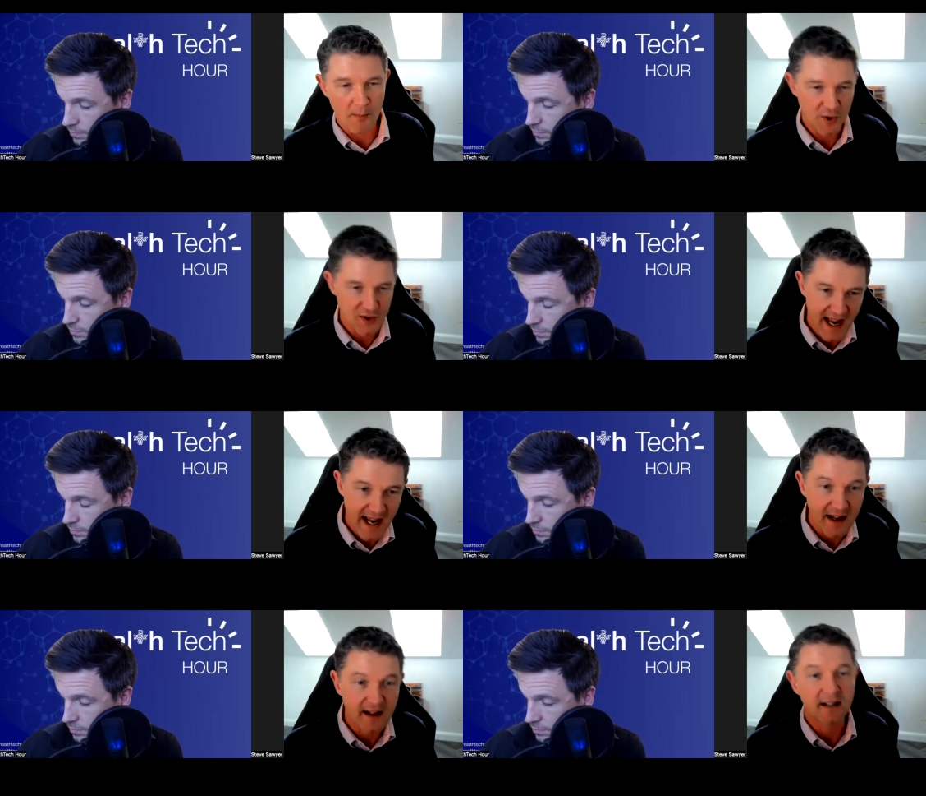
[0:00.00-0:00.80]

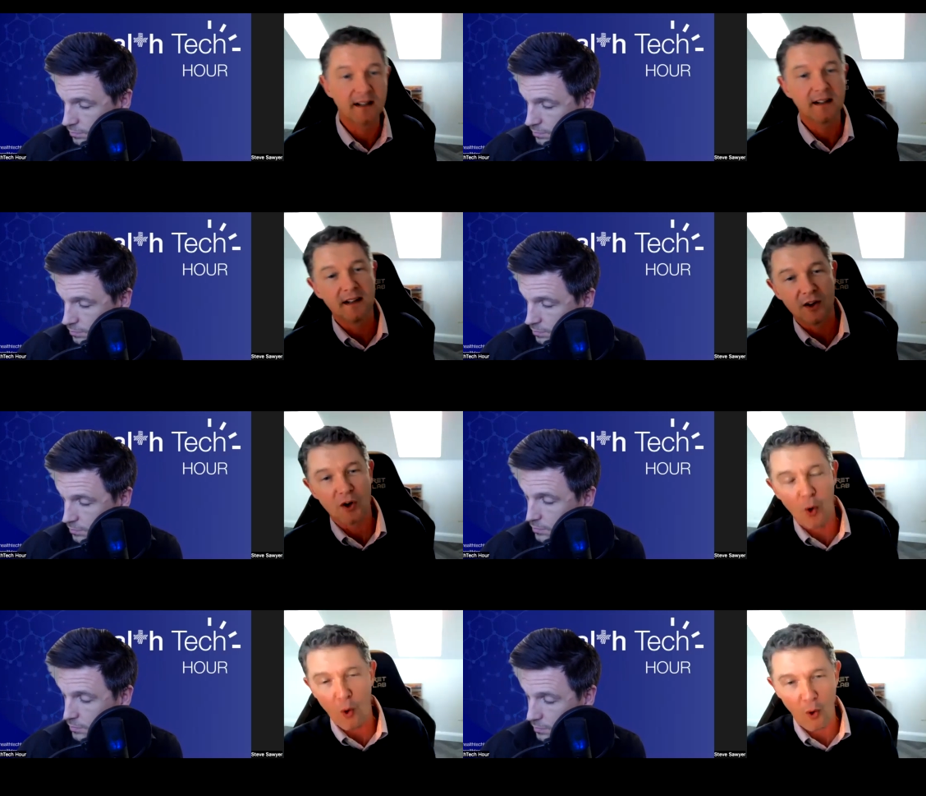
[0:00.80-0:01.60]
Speaker 1: Mosaic
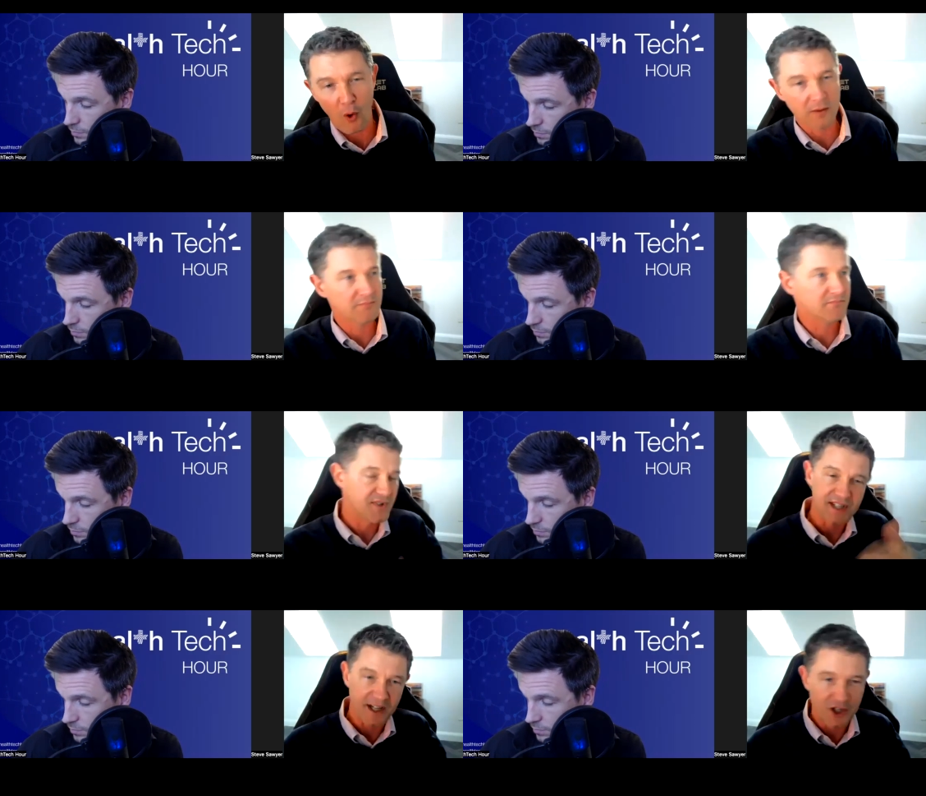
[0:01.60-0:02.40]
or
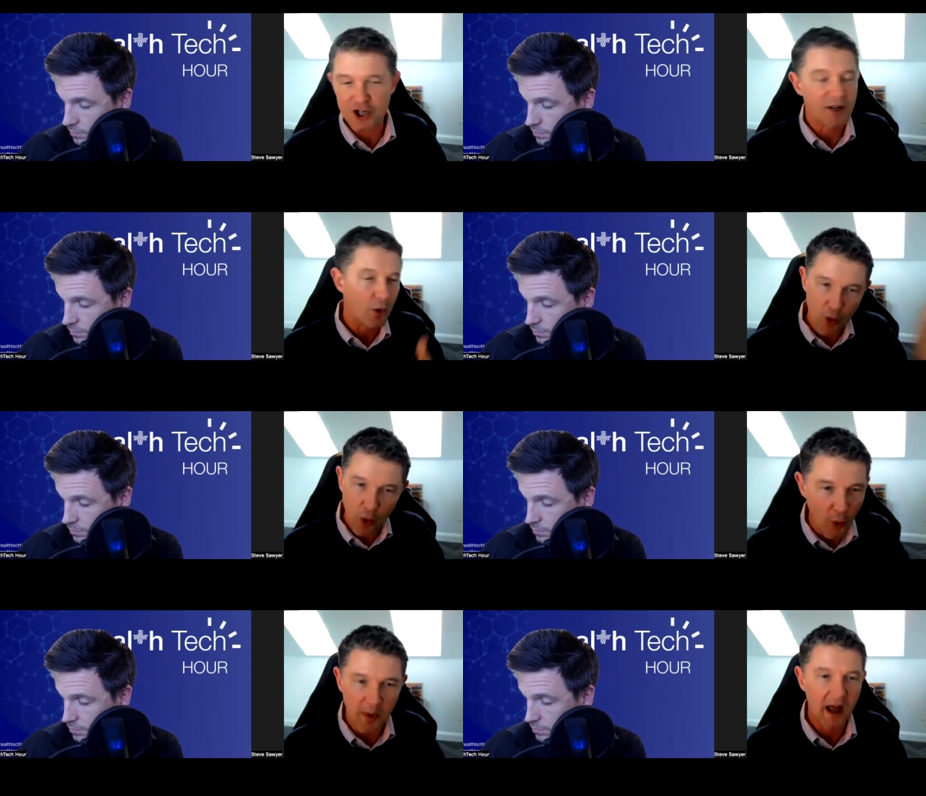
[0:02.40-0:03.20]
Synergy or
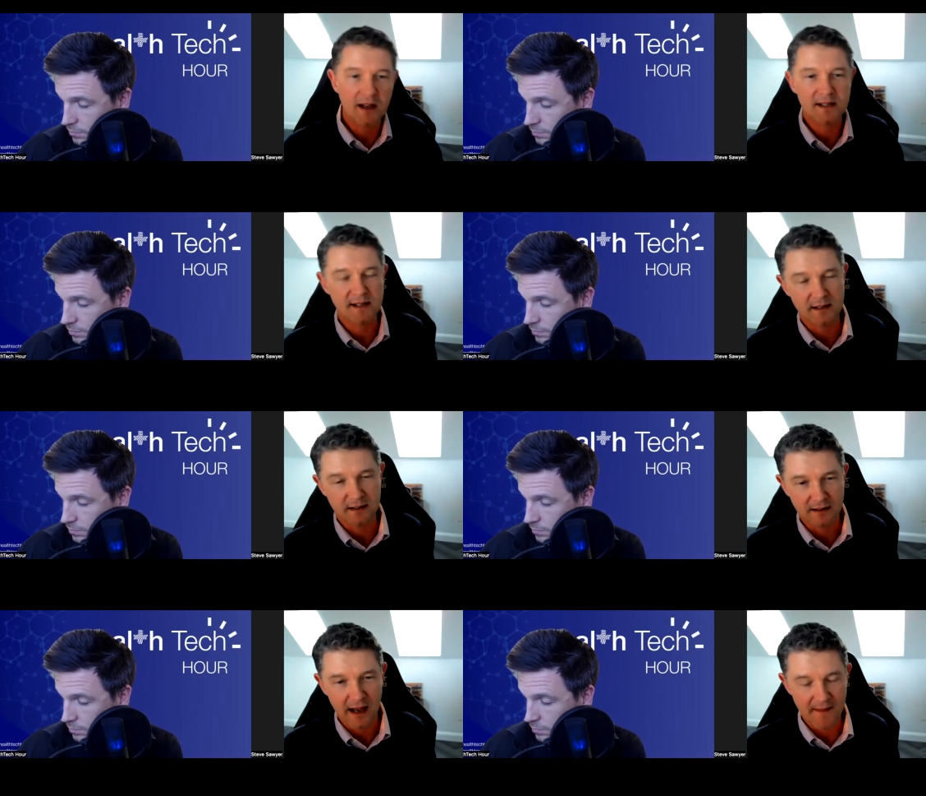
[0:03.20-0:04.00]
Core Plus,
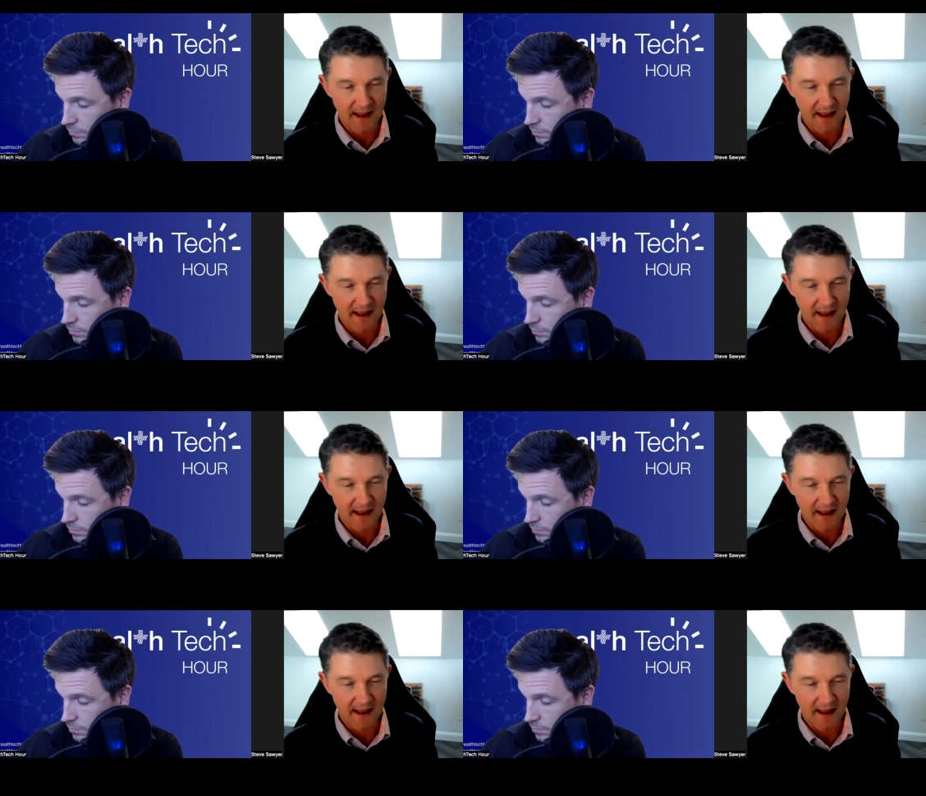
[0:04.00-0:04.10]
and